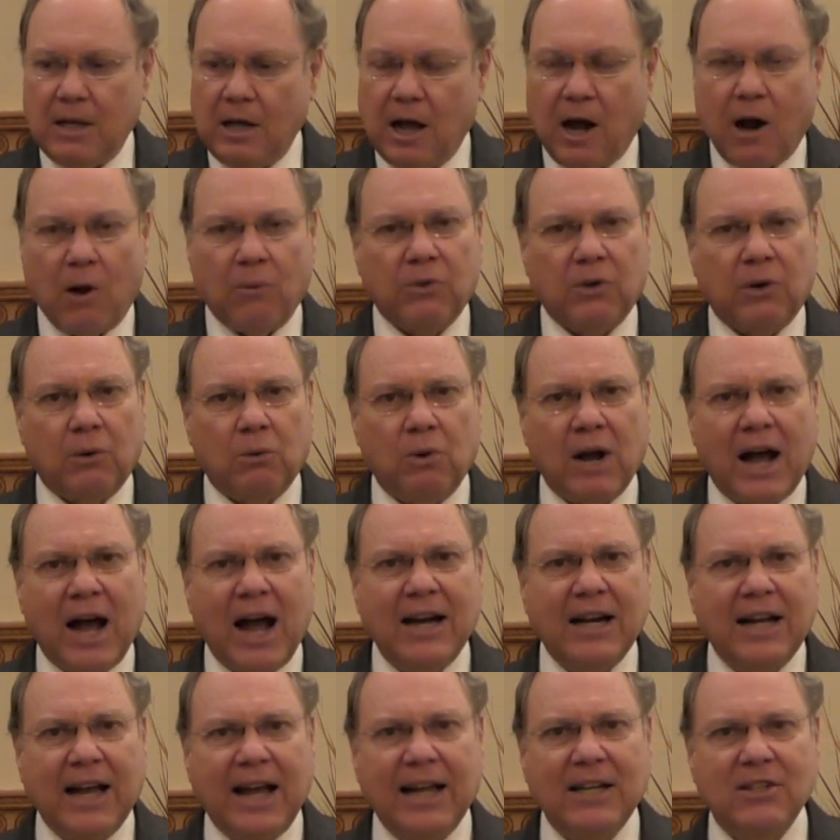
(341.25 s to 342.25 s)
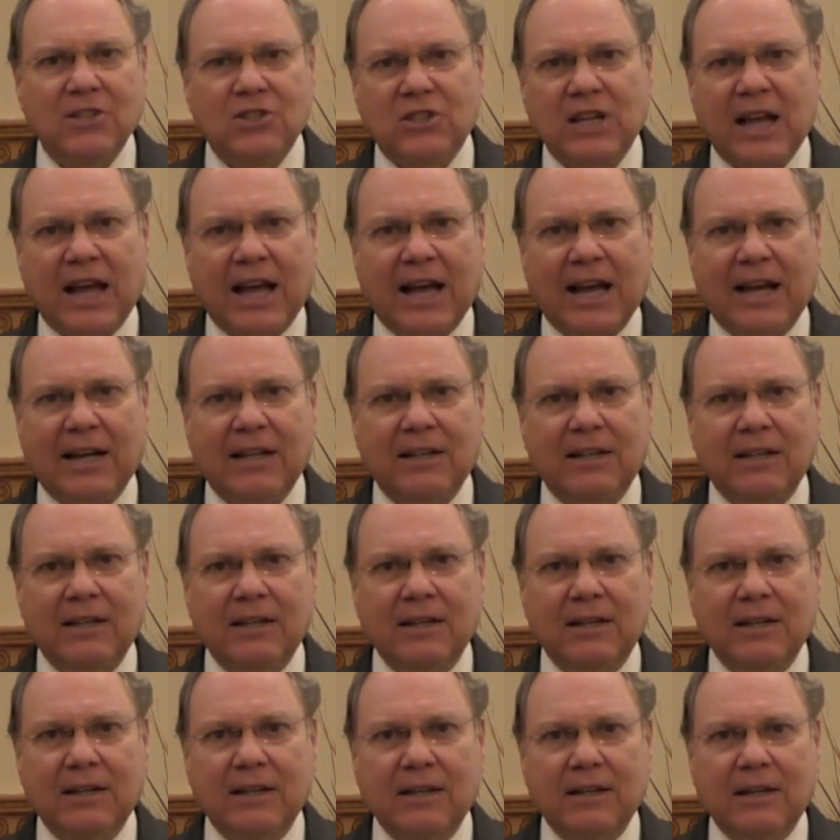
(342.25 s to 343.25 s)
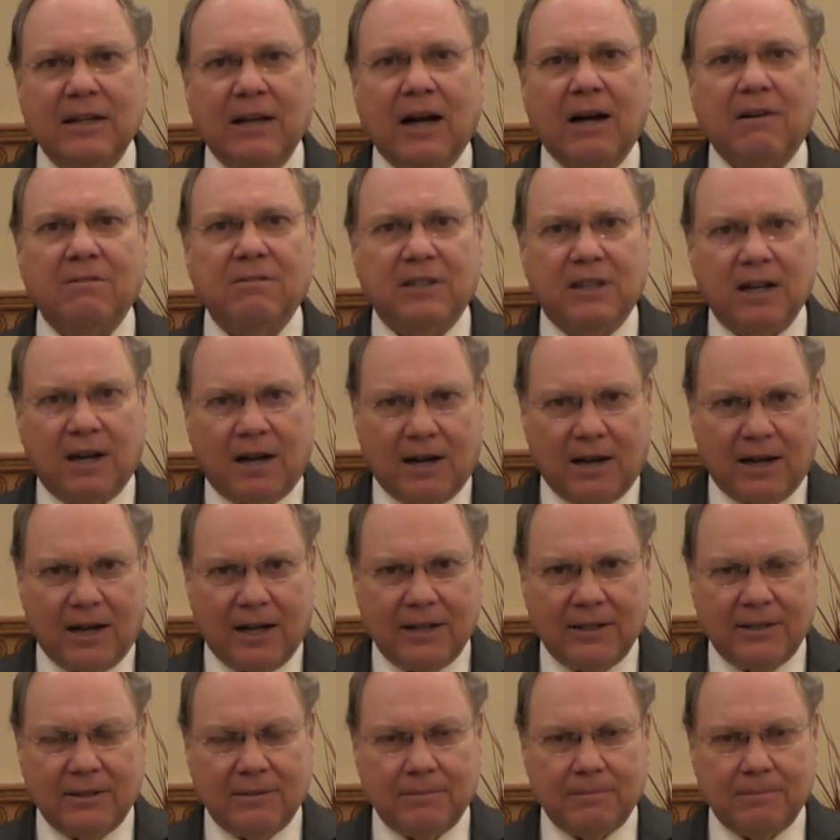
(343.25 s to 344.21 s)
on the right-hand side of God.